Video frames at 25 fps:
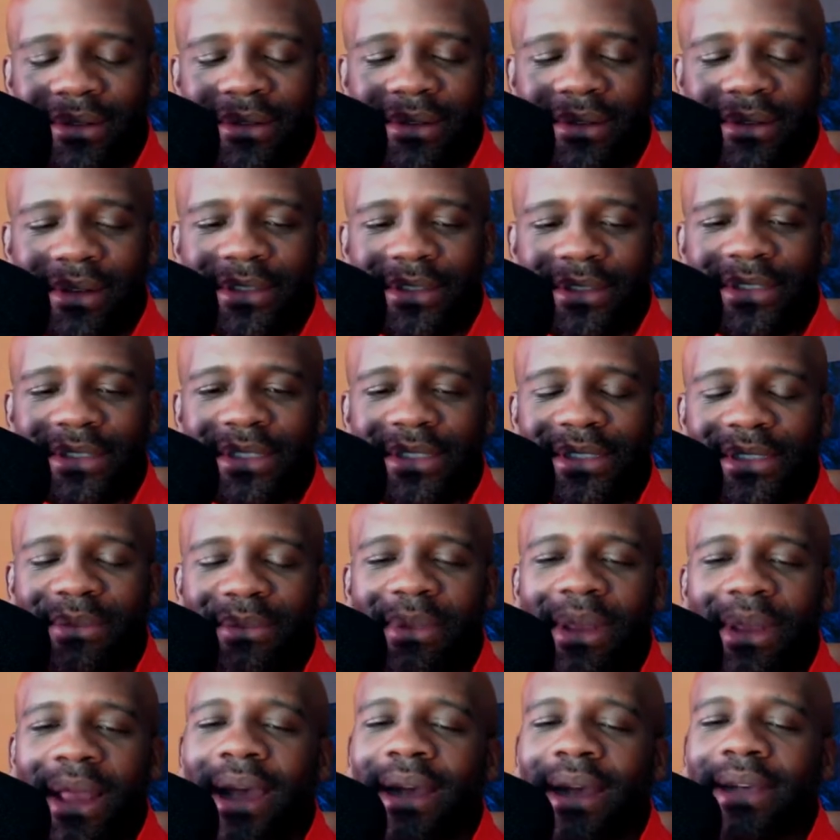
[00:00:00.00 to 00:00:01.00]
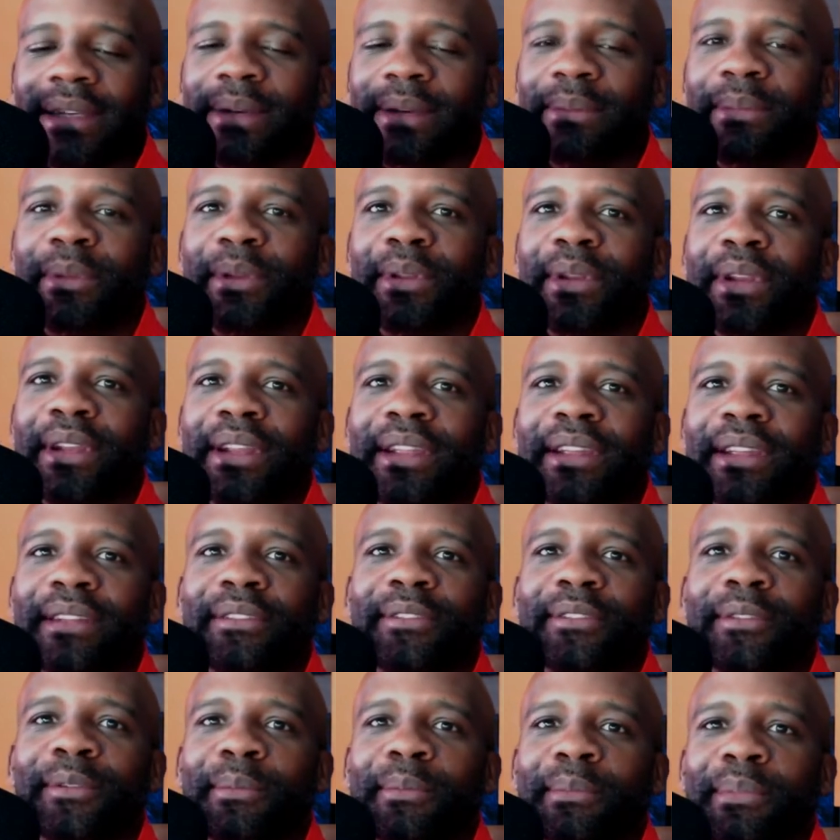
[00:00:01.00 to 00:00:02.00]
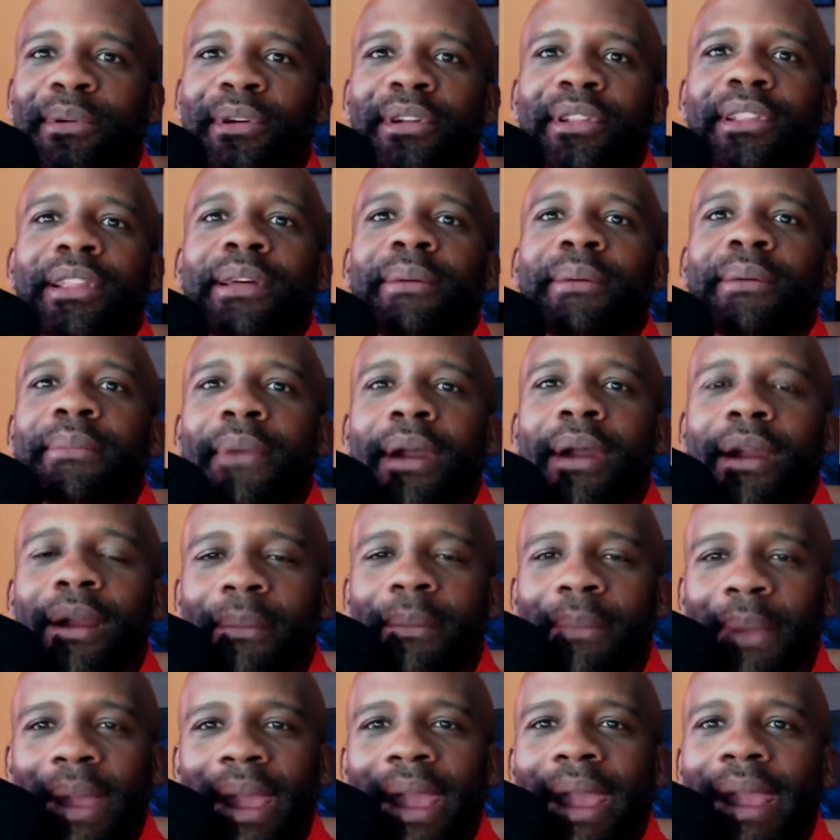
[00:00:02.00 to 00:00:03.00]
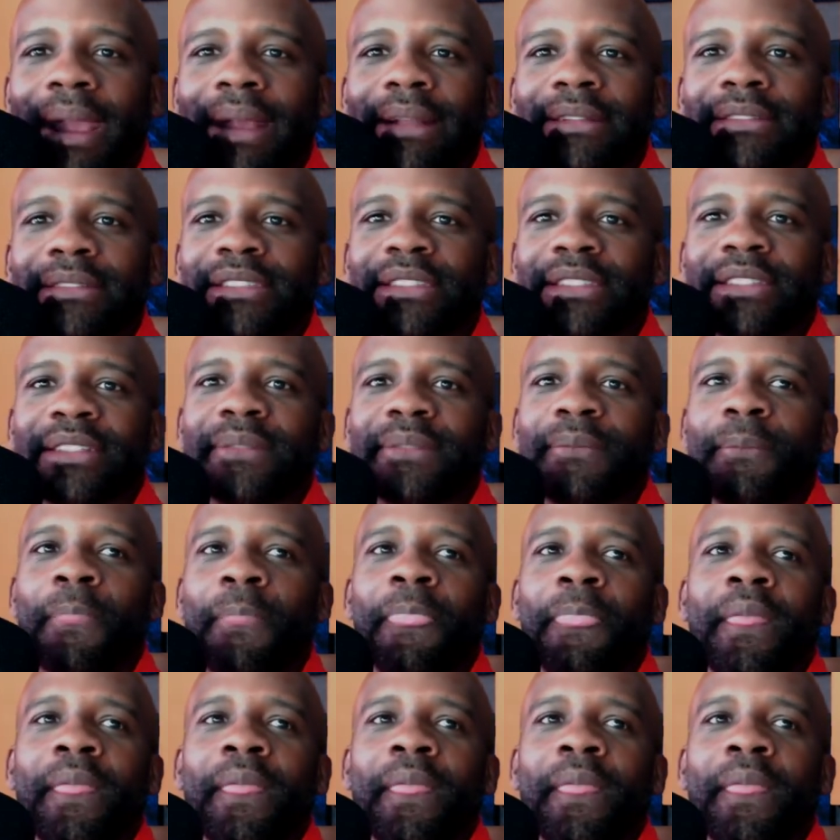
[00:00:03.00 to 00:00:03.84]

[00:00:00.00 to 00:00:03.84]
us as a black community to pull up our pants and